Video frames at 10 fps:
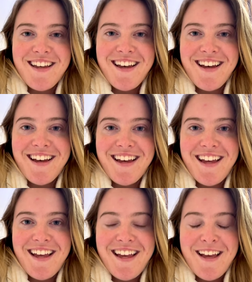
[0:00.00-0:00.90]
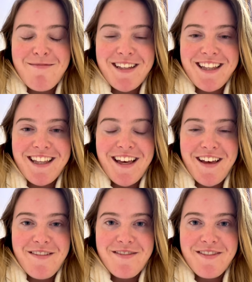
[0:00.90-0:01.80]
I am in
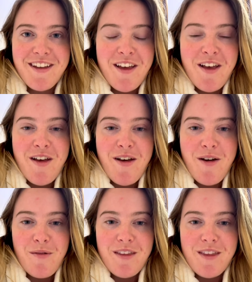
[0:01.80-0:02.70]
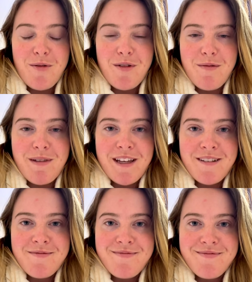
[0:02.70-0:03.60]
love with a
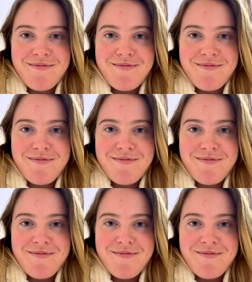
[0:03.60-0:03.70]
woman